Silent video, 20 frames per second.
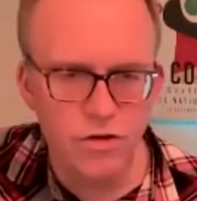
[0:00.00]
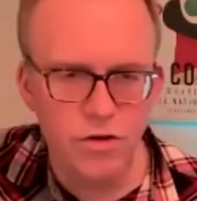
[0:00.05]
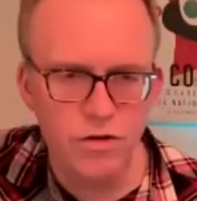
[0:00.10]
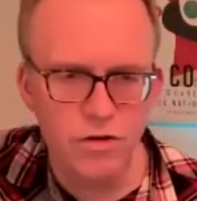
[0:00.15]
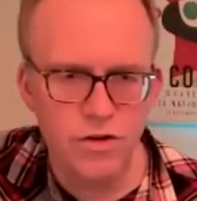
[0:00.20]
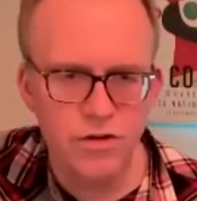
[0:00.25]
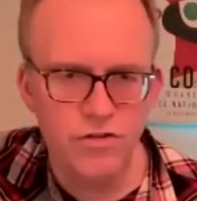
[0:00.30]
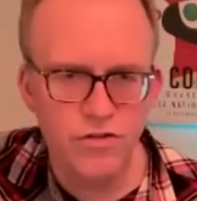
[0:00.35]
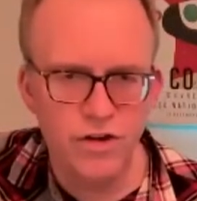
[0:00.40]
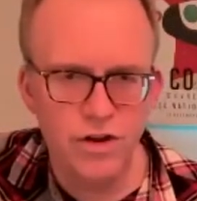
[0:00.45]

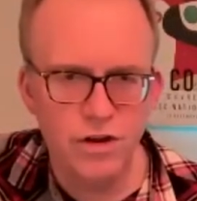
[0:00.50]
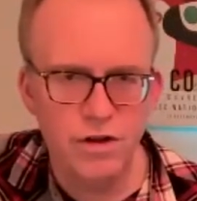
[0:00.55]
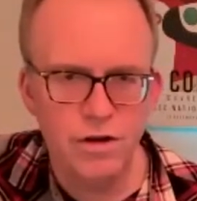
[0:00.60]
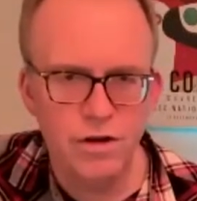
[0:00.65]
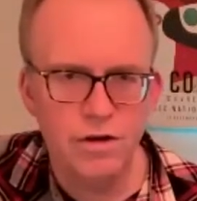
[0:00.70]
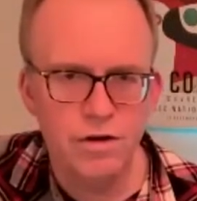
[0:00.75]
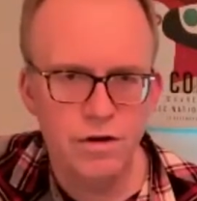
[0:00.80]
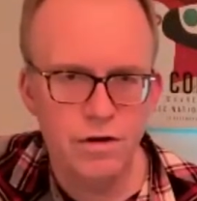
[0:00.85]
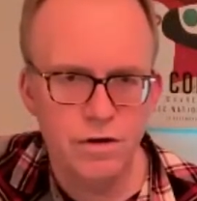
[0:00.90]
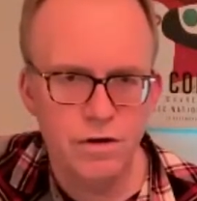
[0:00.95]
on the G,
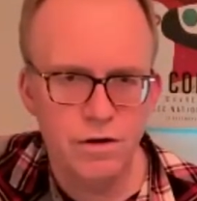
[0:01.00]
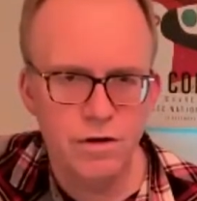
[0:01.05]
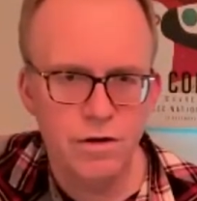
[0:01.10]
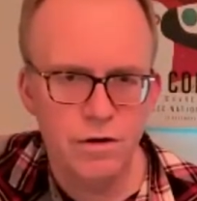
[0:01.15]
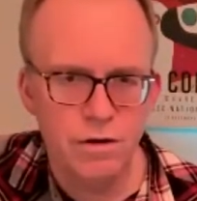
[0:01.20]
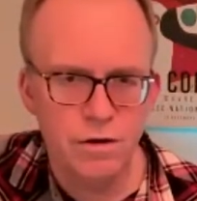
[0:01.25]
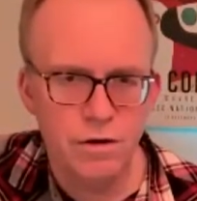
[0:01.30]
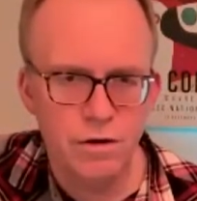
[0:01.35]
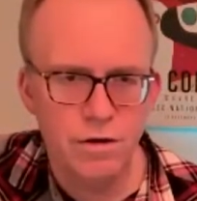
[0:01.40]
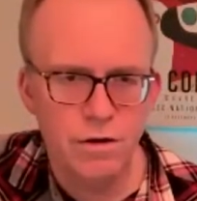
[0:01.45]

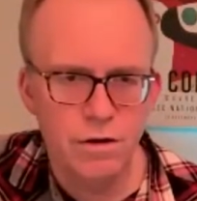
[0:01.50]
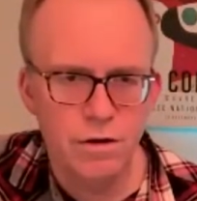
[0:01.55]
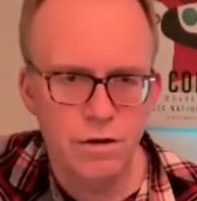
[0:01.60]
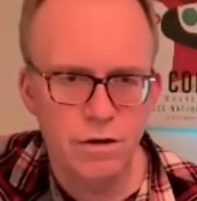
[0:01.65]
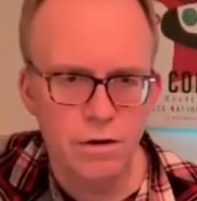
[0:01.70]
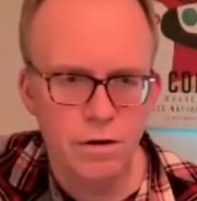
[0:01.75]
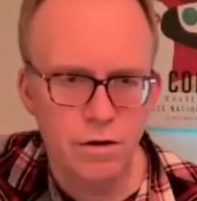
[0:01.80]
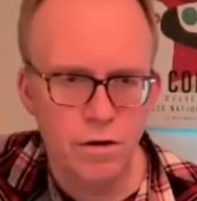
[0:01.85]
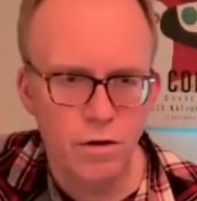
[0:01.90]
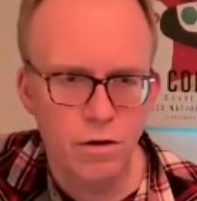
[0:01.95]

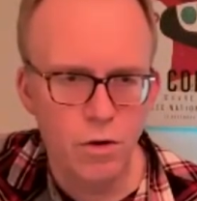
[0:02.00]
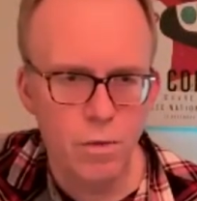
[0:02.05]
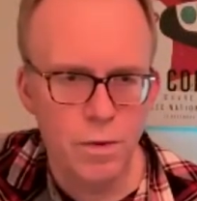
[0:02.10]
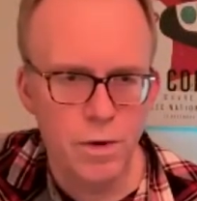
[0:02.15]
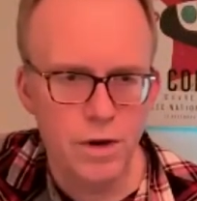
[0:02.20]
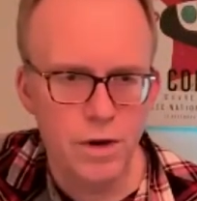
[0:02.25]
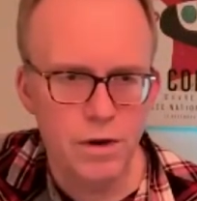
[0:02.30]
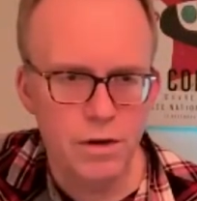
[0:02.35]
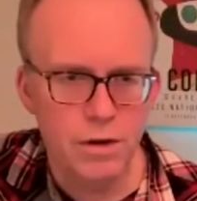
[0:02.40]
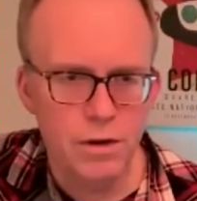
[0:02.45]

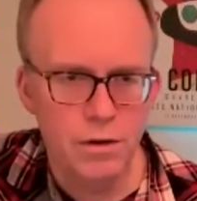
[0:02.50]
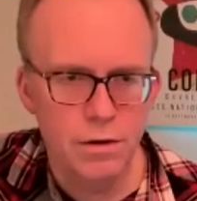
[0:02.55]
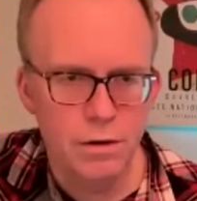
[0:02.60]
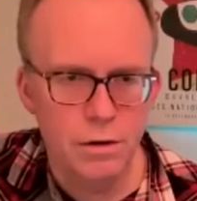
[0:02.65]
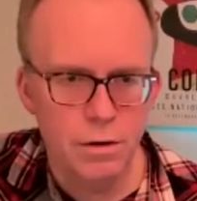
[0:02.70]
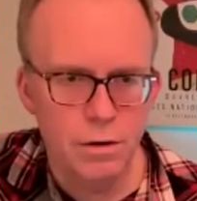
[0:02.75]
open,